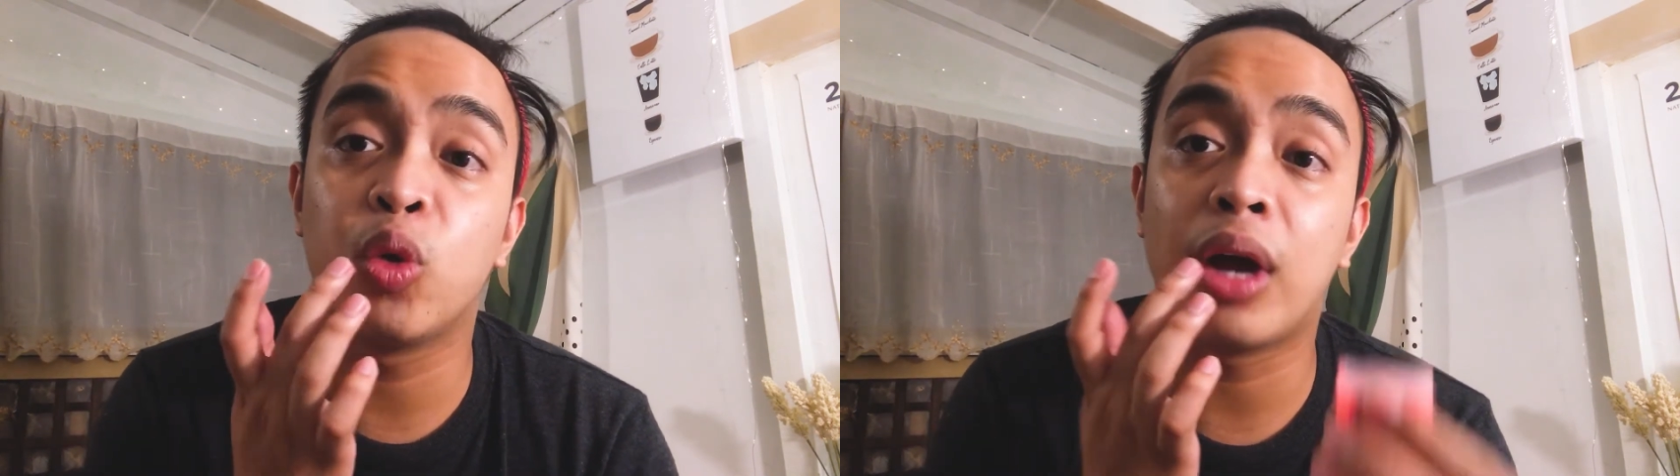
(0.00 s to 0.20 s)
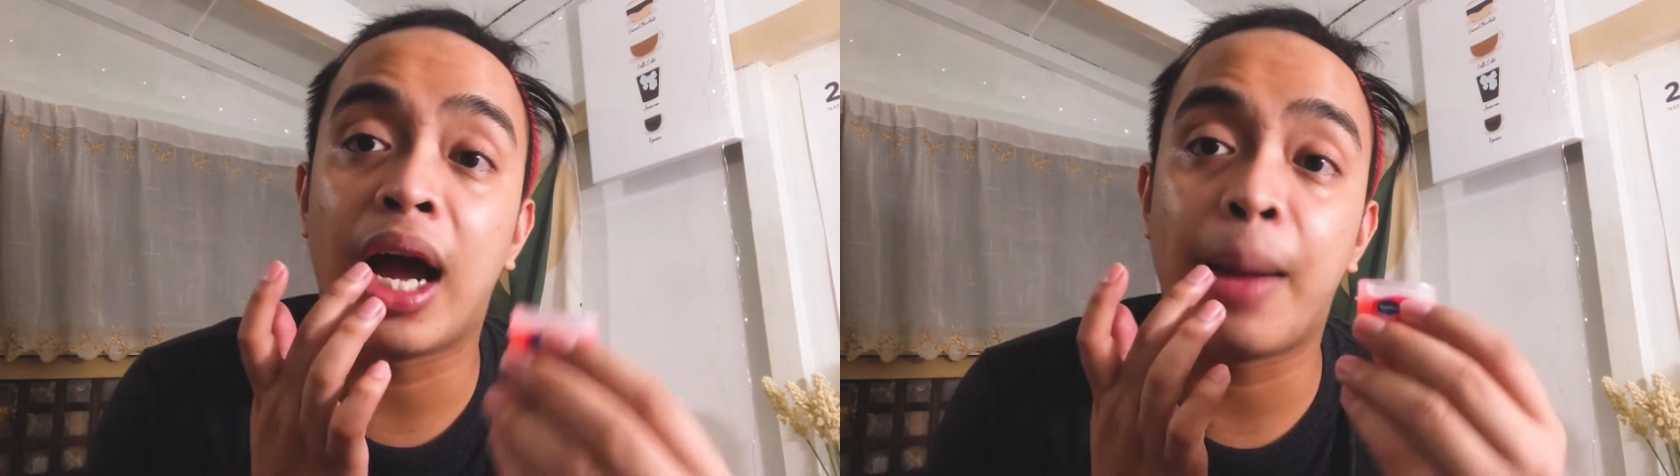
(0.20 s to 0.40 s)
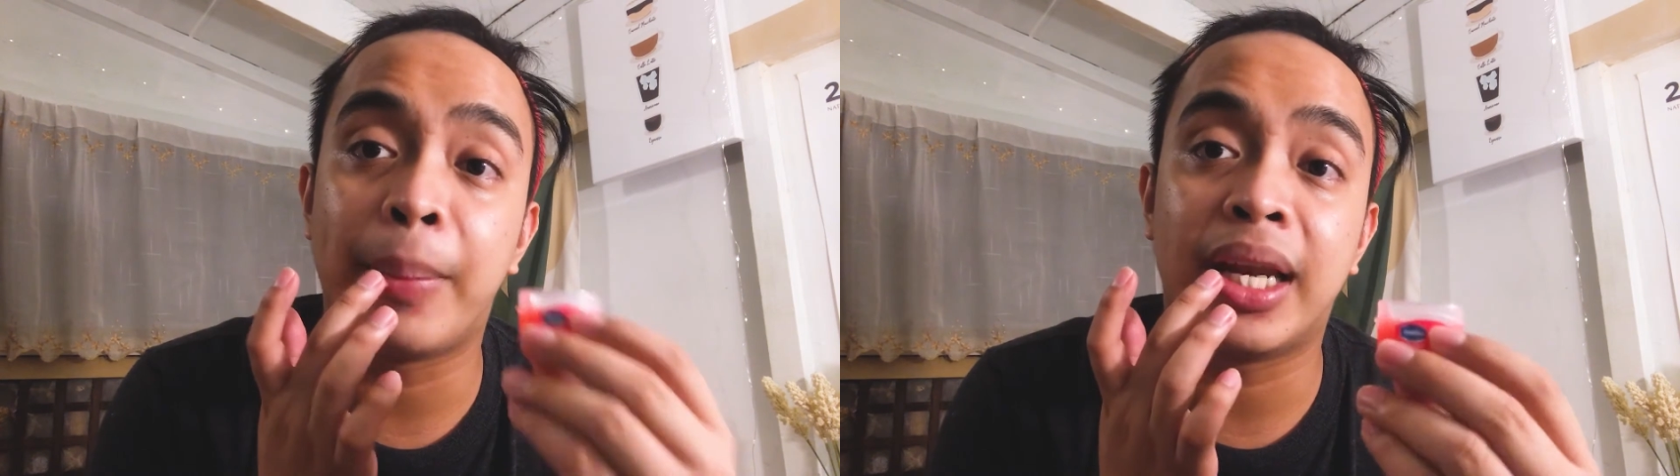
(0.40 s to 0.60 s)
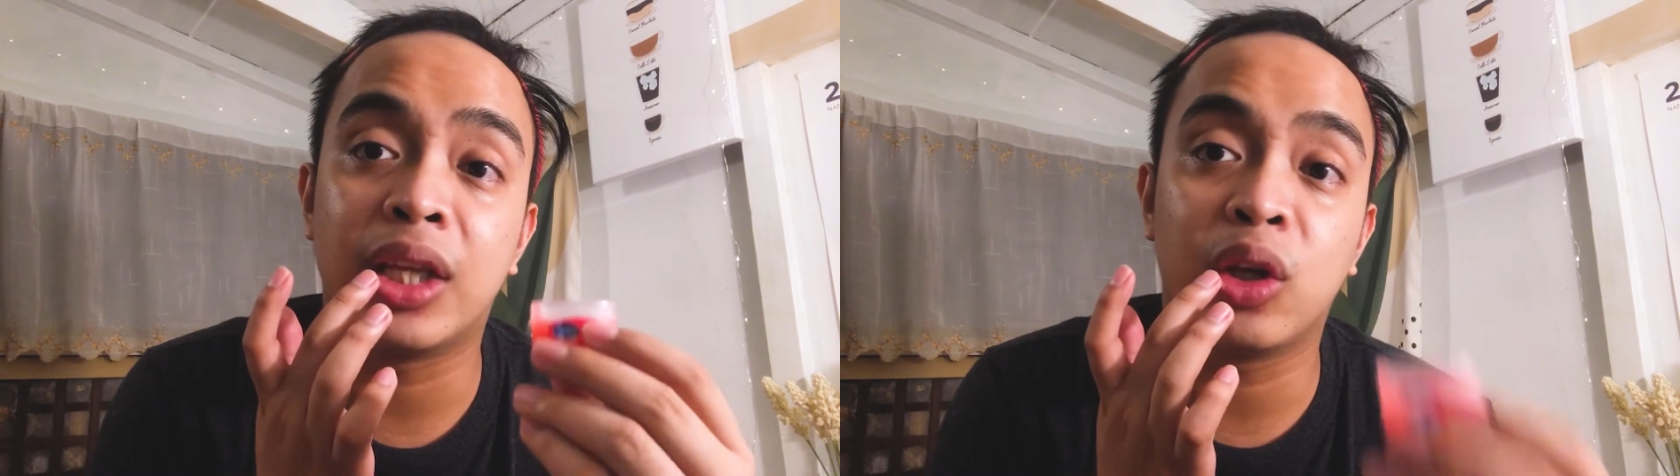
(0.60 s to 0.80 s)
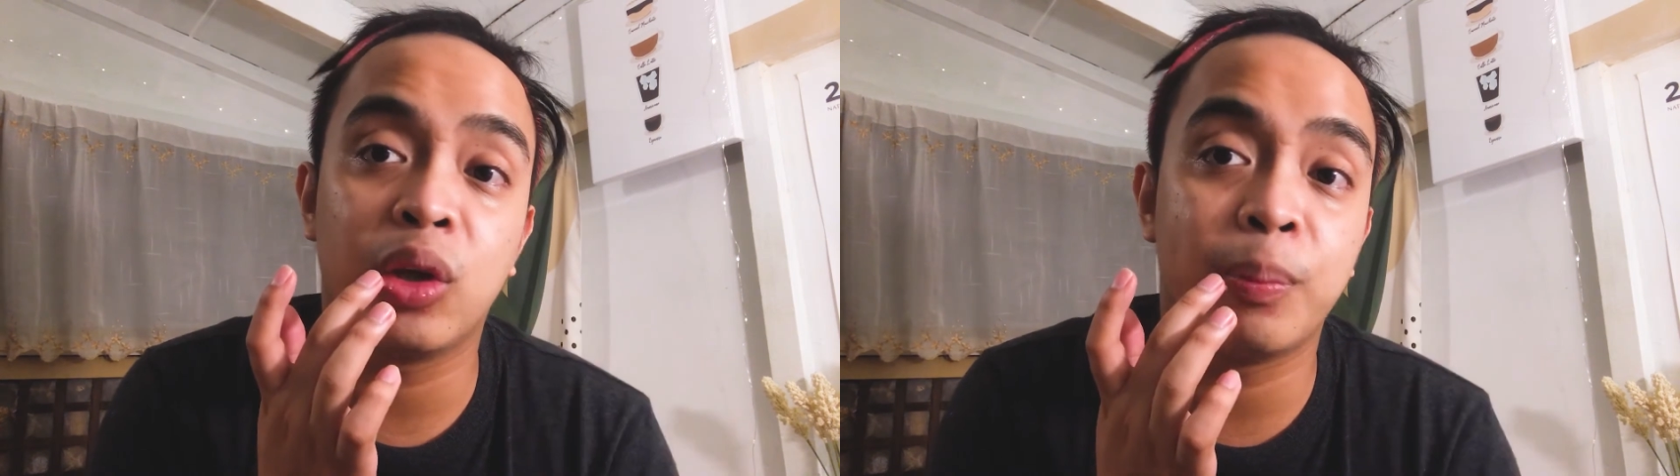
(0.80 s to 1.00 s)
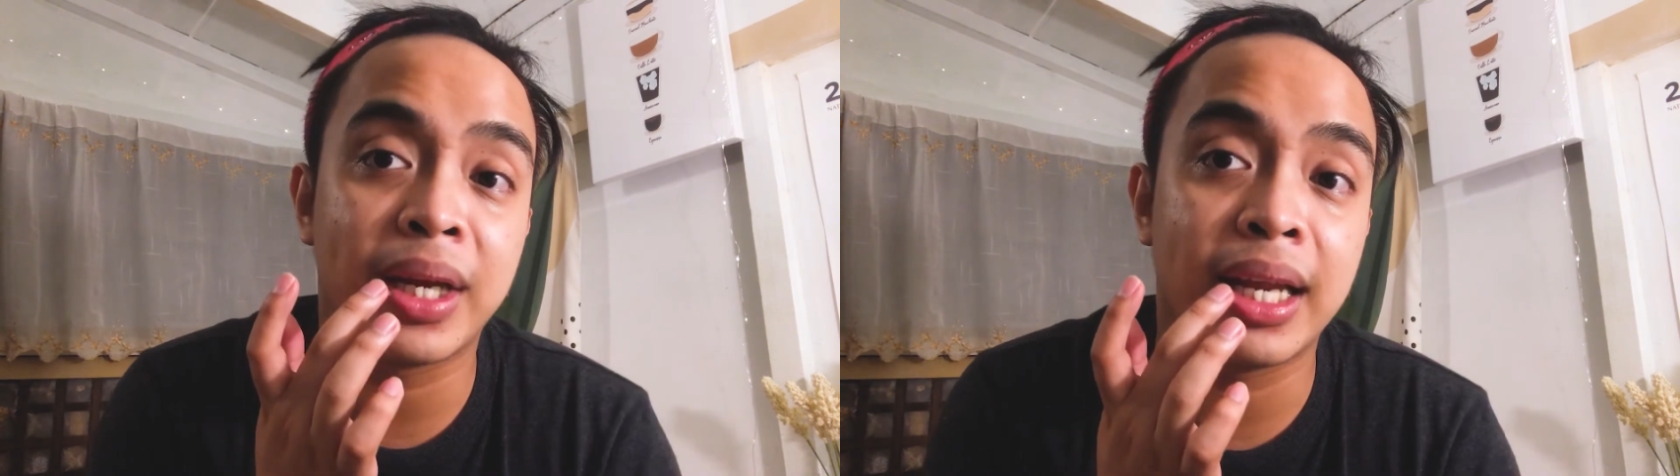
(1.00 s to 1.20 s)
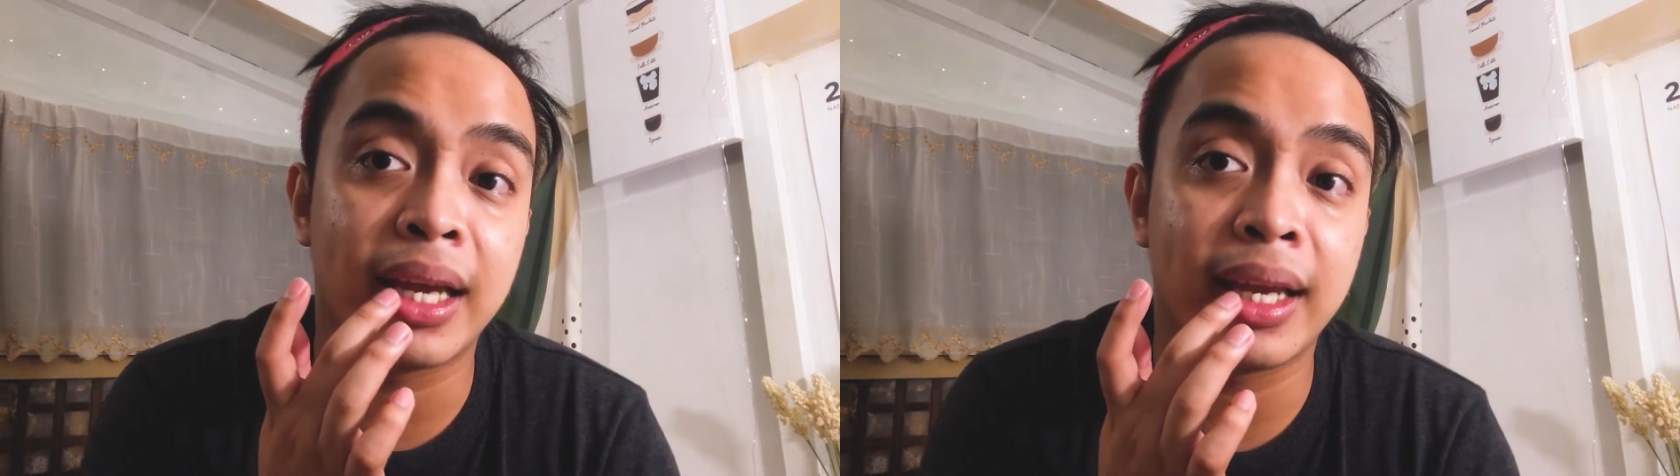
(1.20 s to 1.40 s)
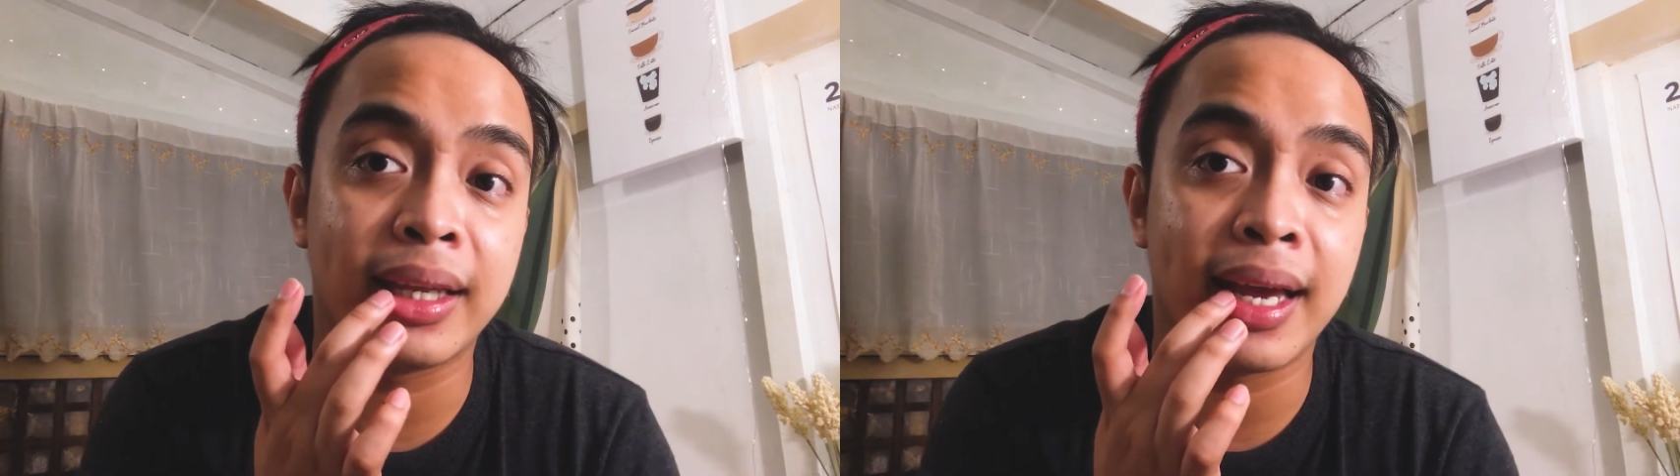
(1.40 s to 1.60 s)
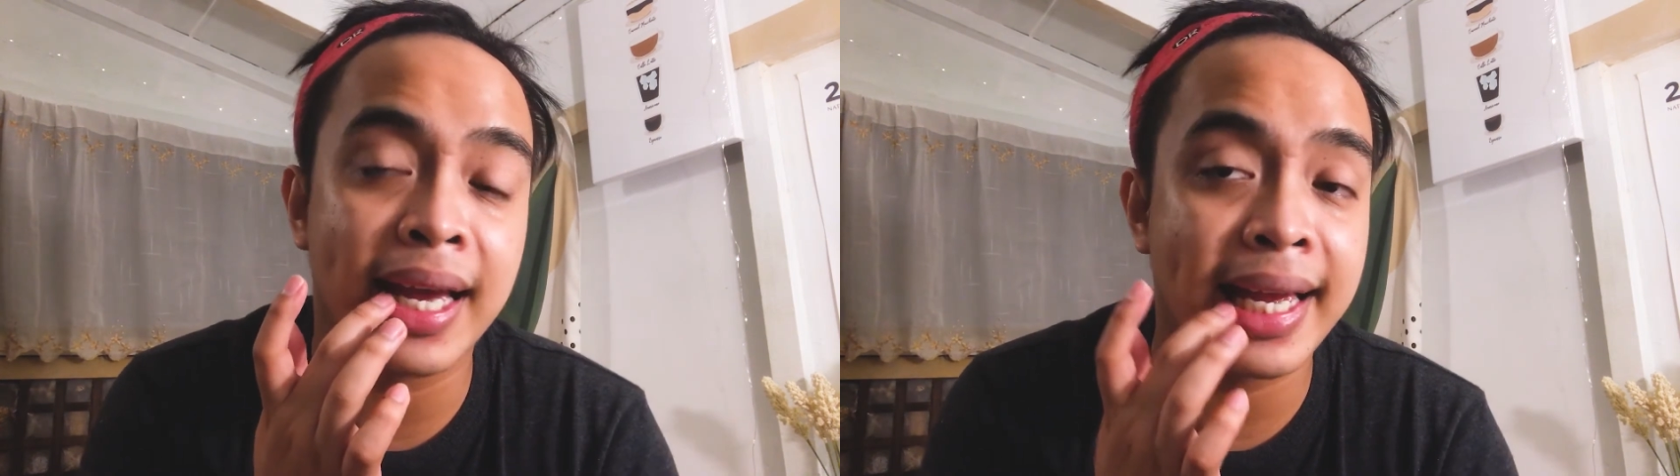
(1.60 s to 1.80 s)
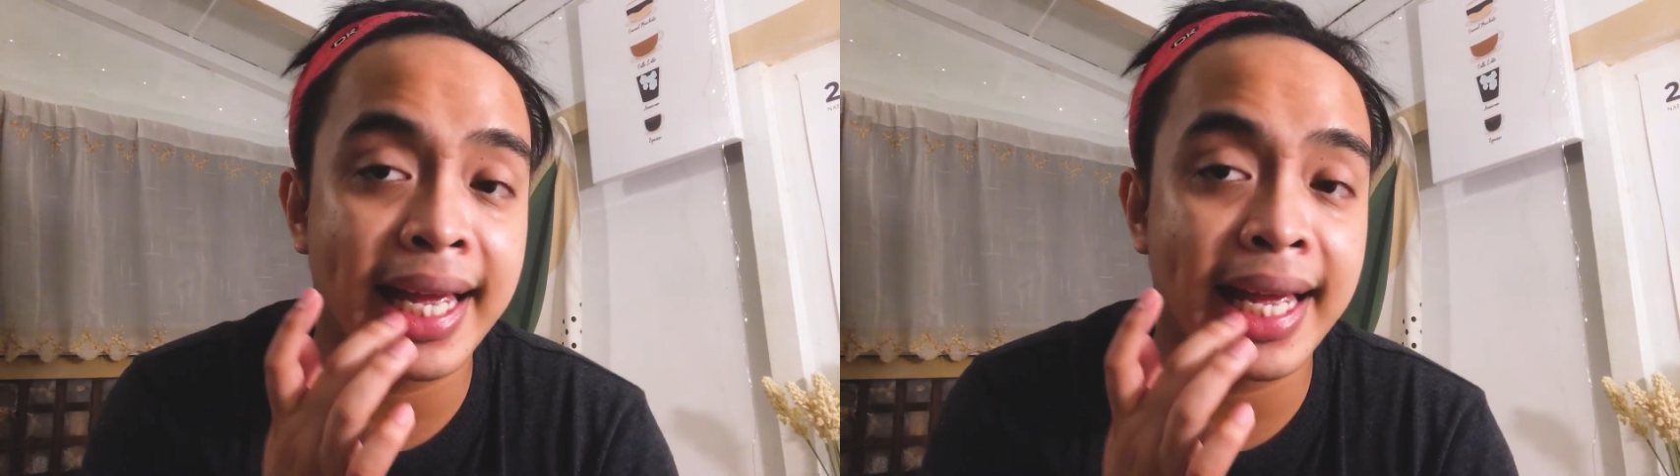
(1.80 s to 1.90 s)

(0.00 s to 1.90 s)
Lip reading: kakapalan nyo yung paglagay ng